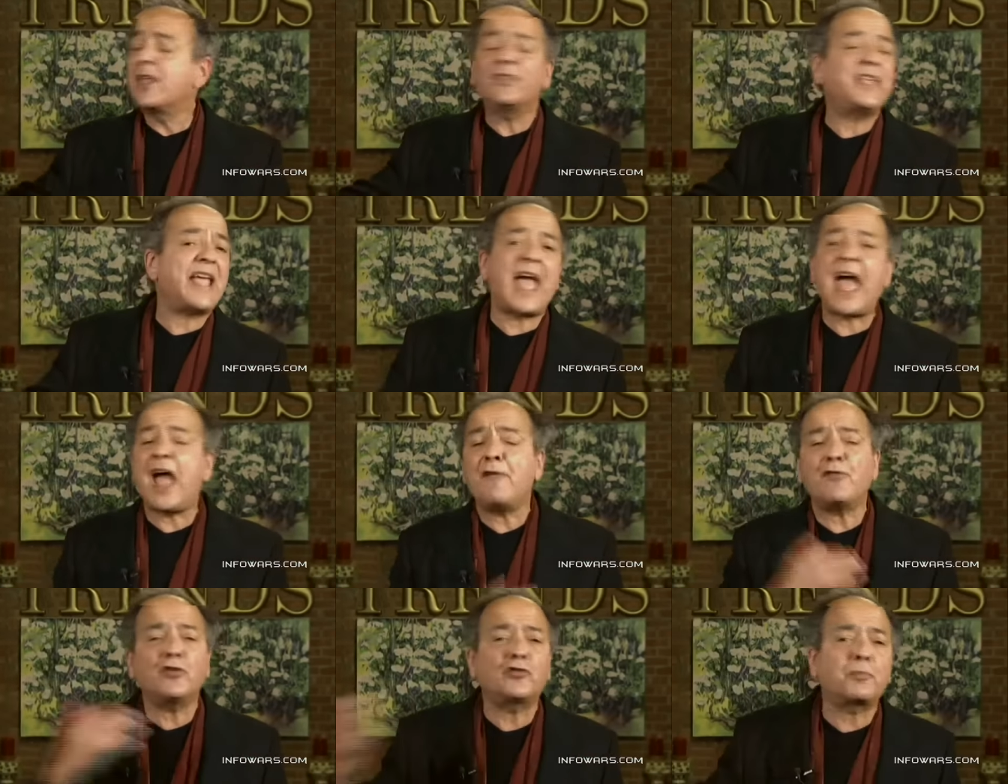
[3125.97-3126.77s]
The
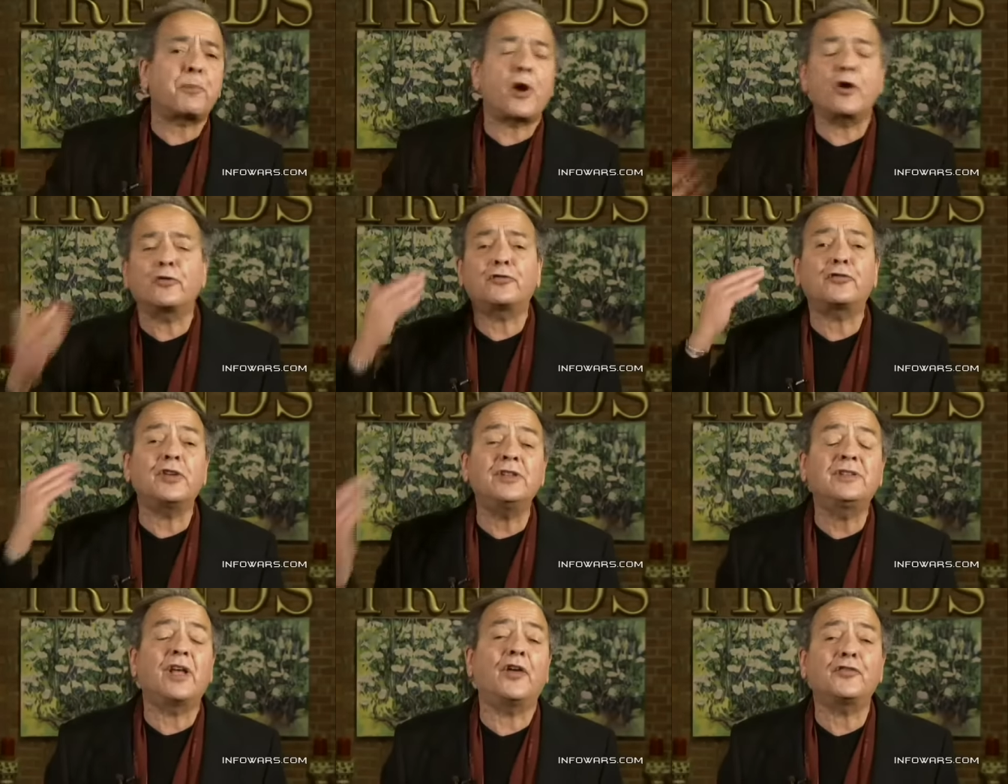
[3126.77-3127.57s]
average
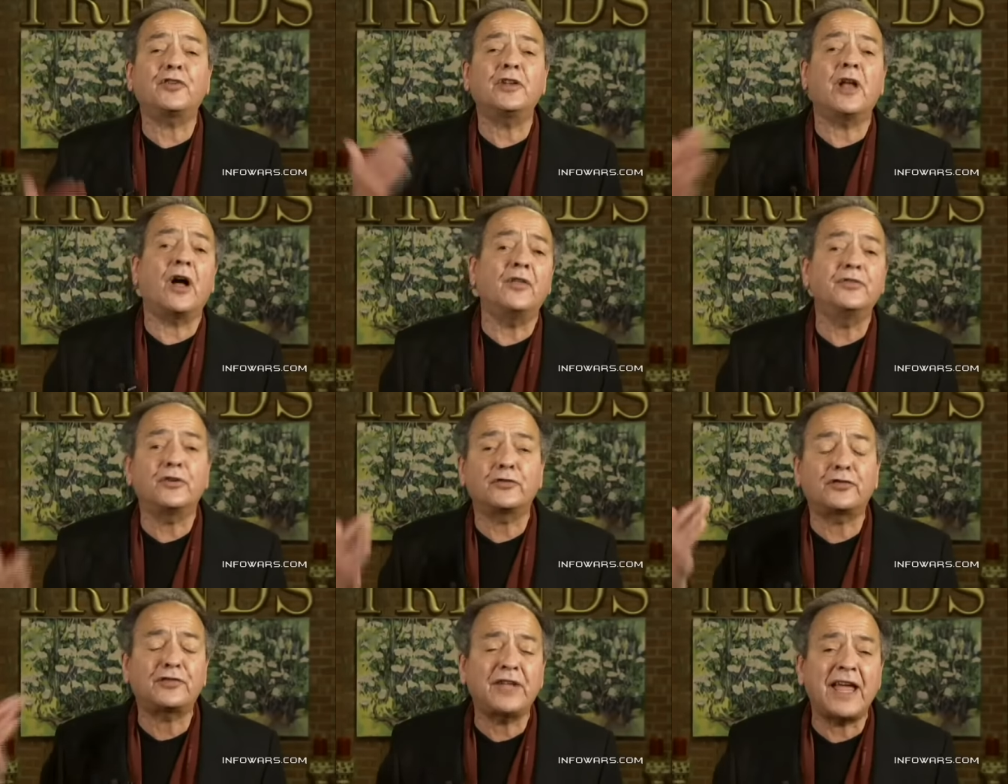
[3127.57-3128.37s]
person doesn't
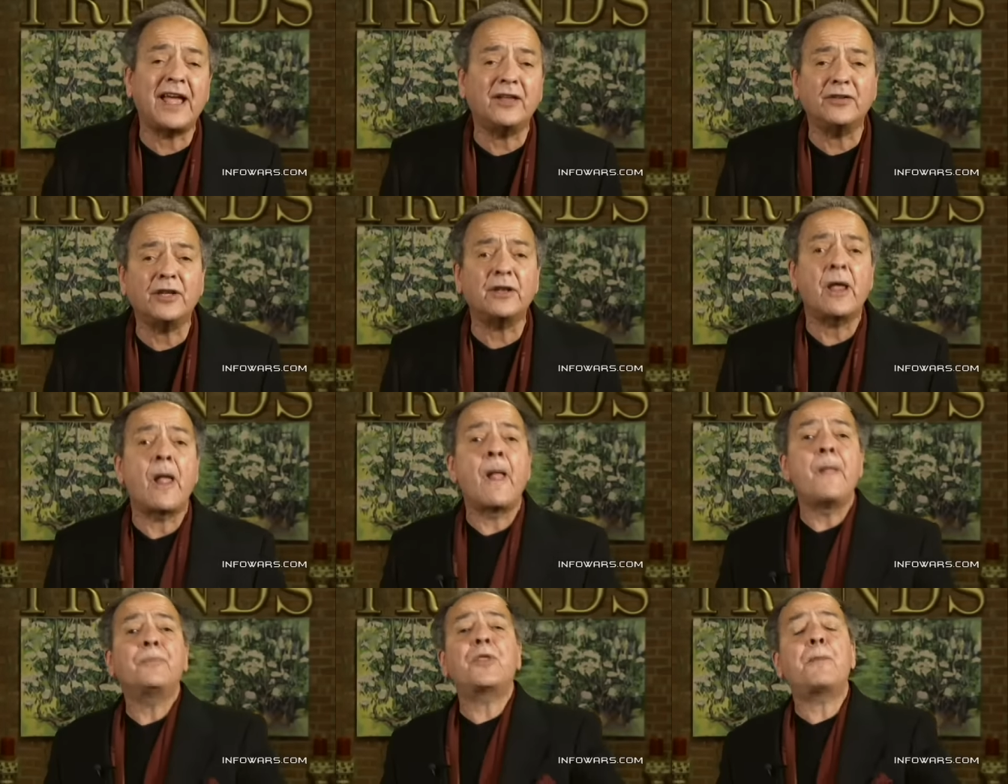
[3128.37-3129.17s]
understand it.
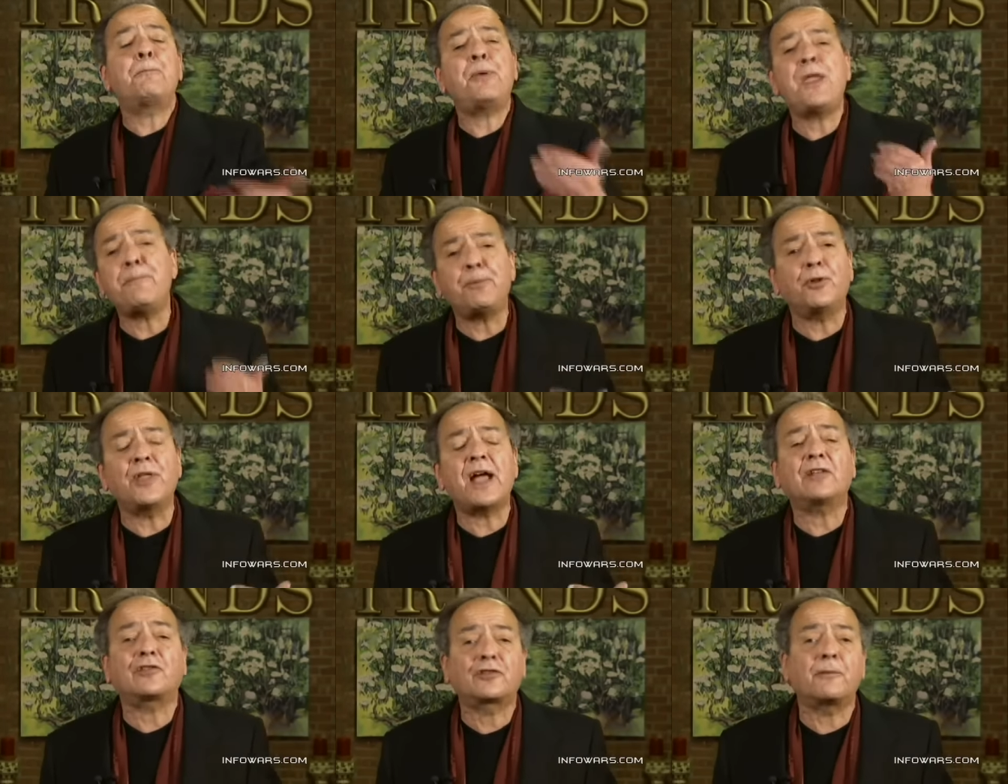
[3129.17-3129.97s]
The people
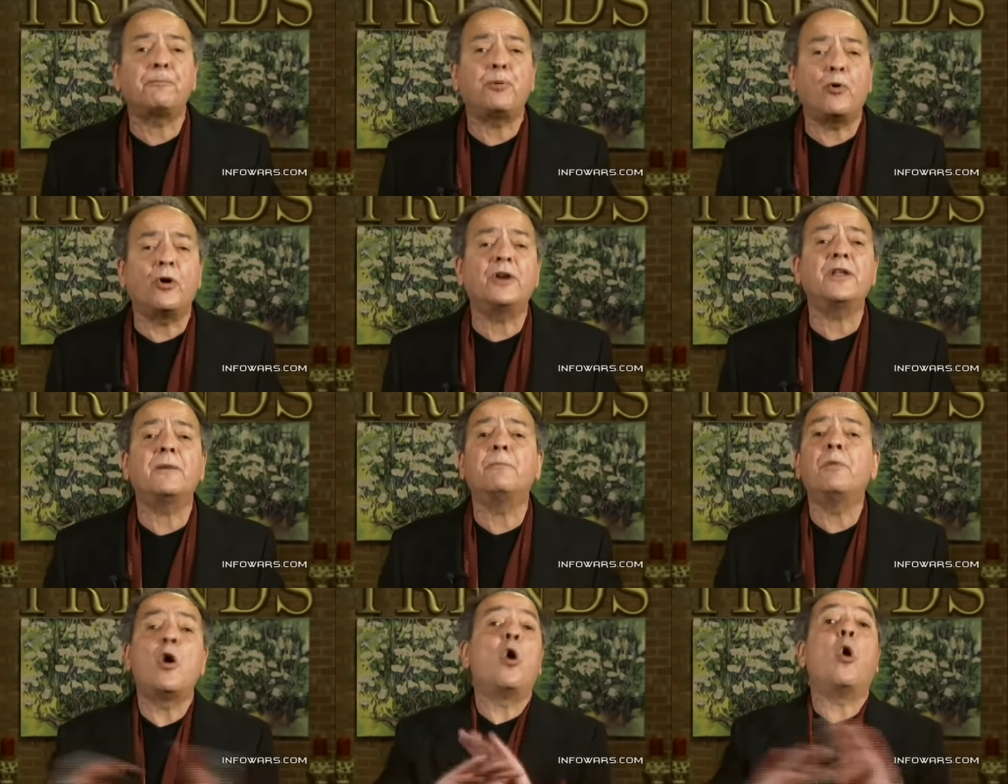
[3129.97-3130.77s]
that support
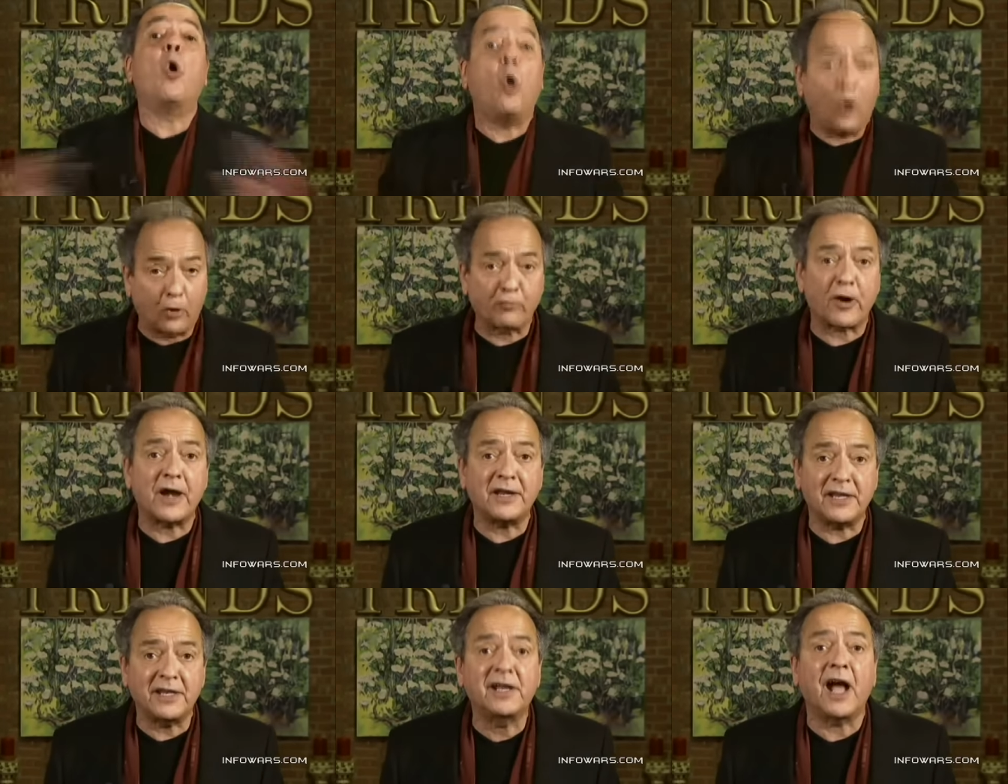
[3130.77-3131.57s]
him
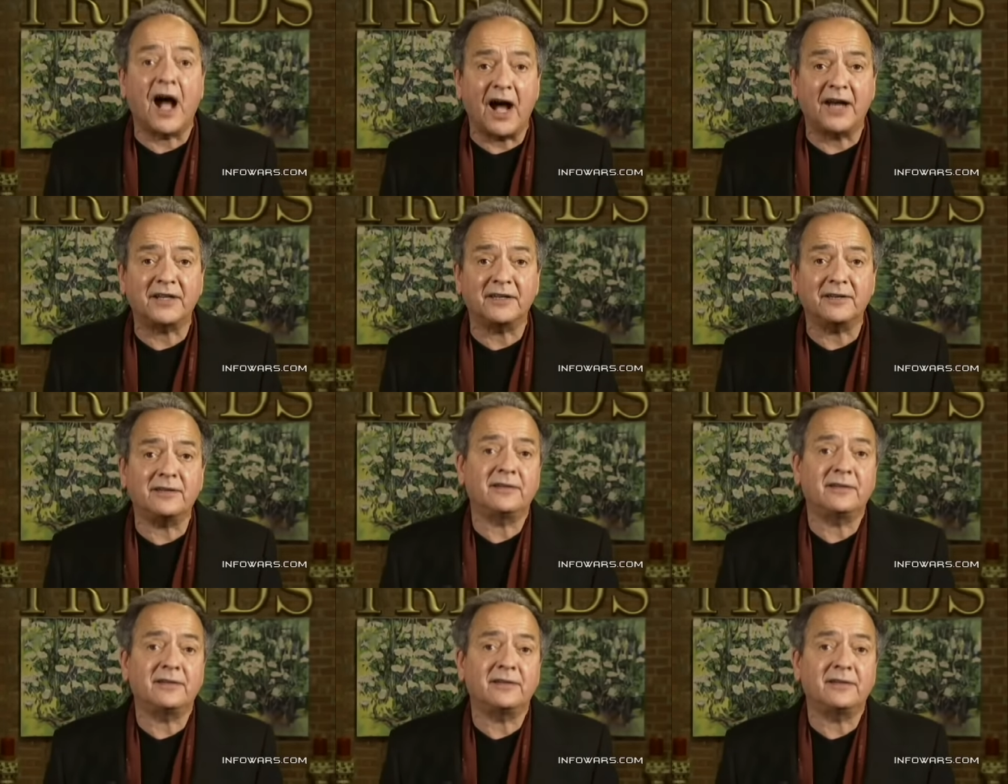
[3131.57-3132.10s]
already got it.